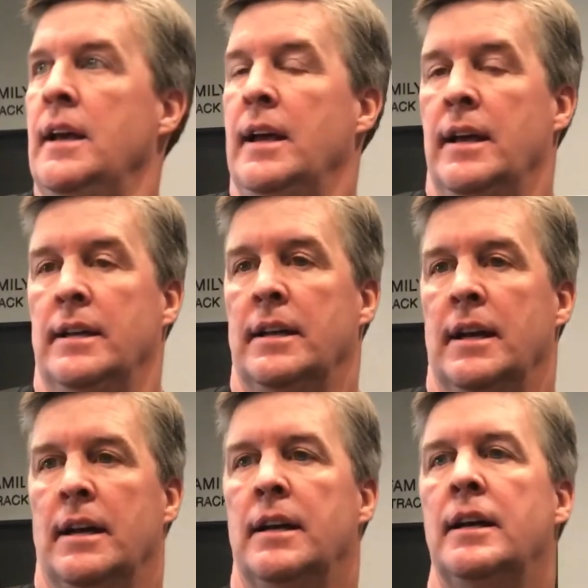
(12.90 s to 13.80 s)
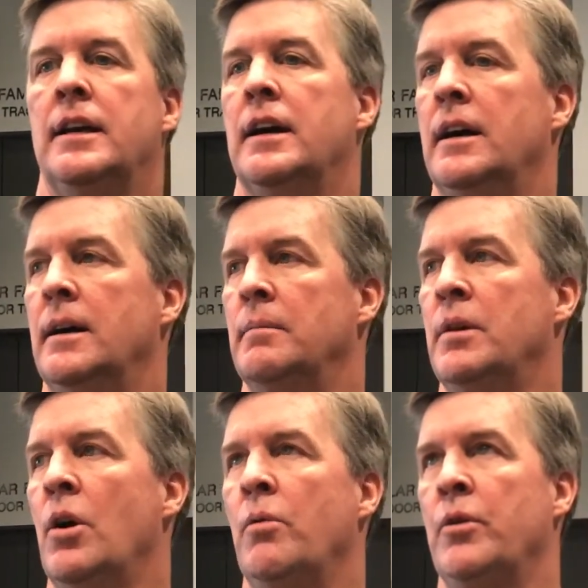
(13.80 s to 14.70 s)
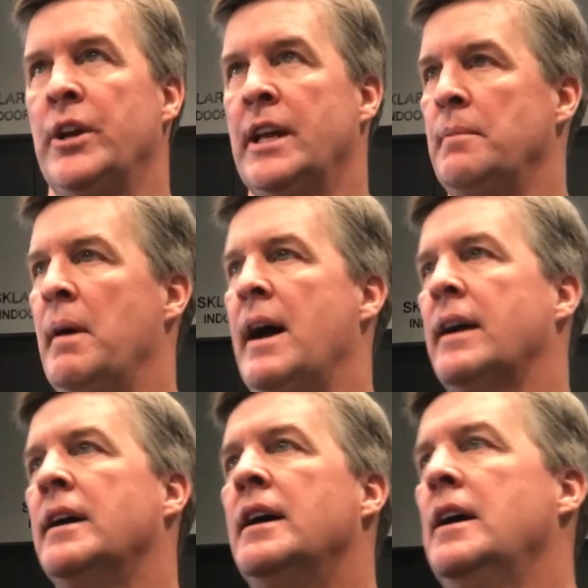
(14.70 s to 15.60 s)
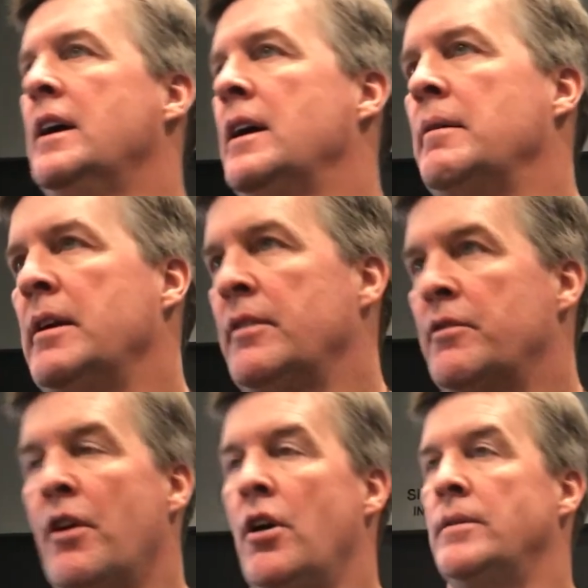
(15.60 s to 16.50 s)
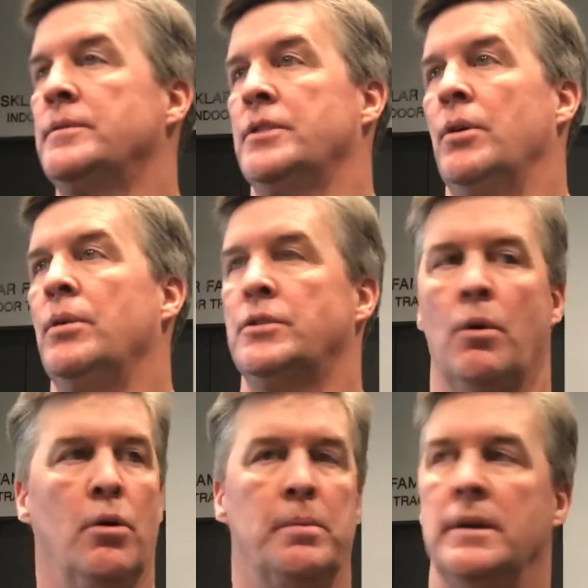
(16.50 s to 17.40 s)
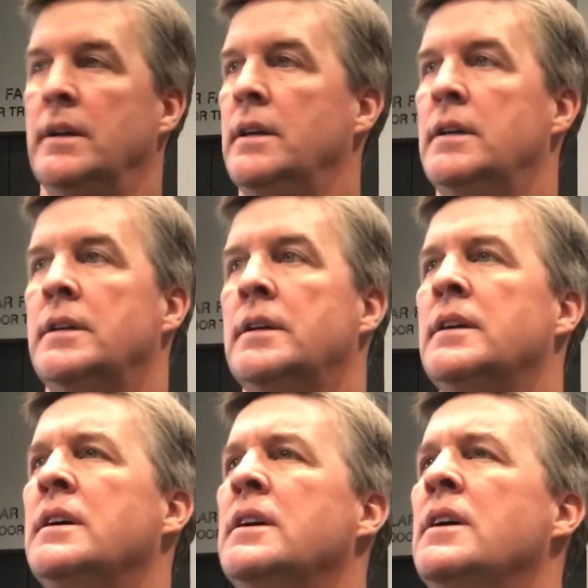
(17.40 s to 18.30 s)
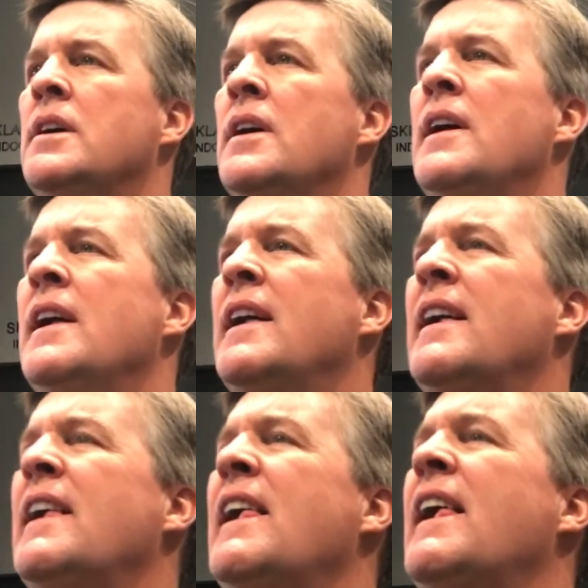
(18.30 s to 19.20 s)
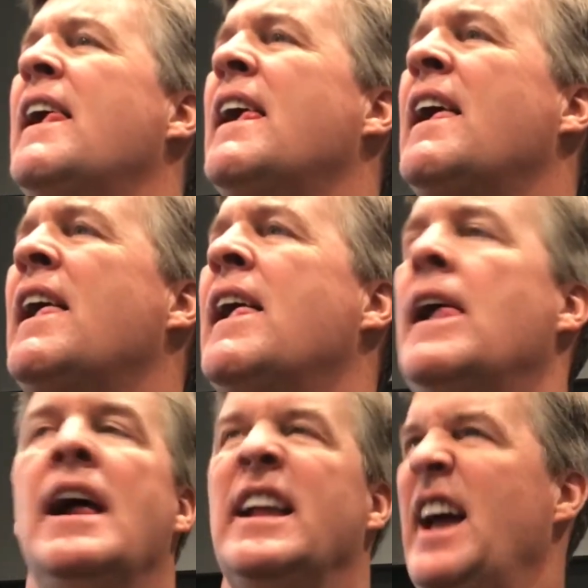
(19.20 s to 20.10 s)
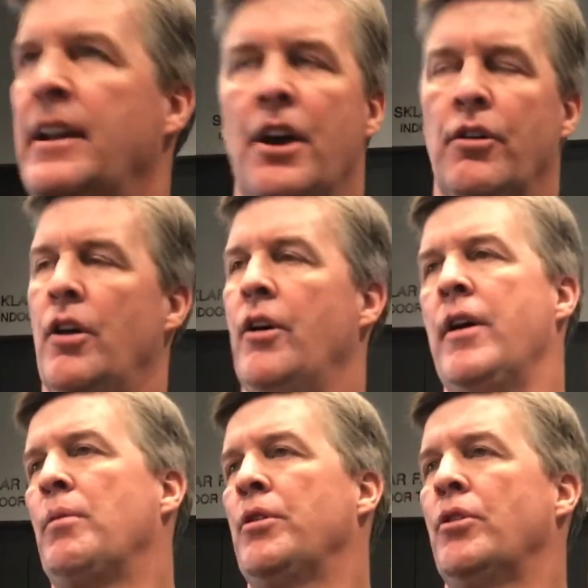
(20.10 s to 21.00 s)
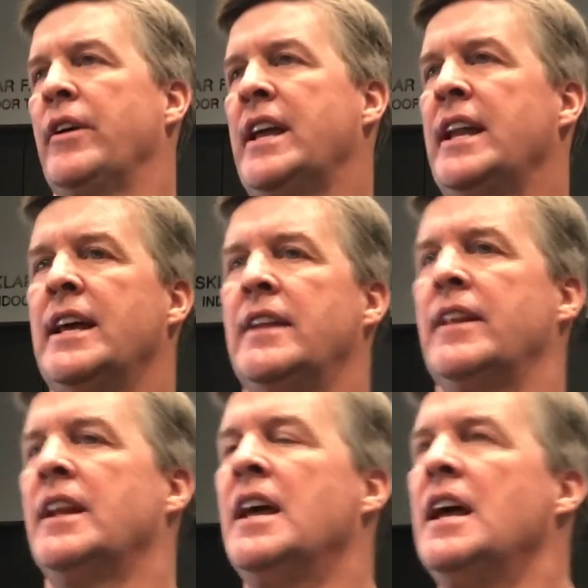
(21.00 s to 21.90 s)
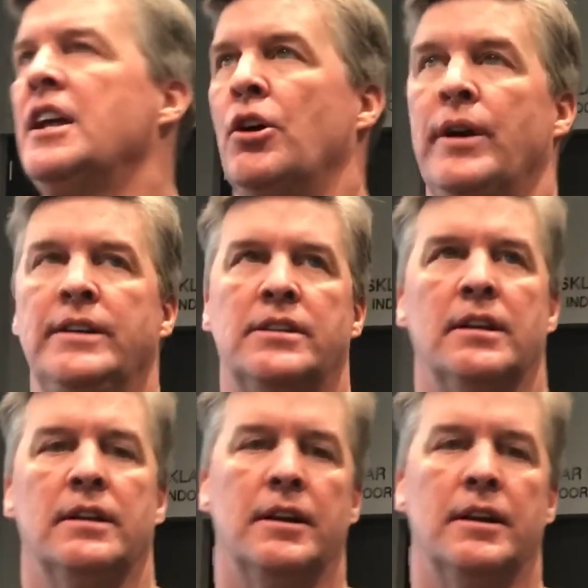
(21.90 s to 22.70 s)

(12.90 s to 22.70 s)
and uh, um, hopefully we can get him back in the fall. So that's what we're hoping pretty impossible at this point to have any idea of. yeah, no, no, no. They won't know to get in, and then you know he's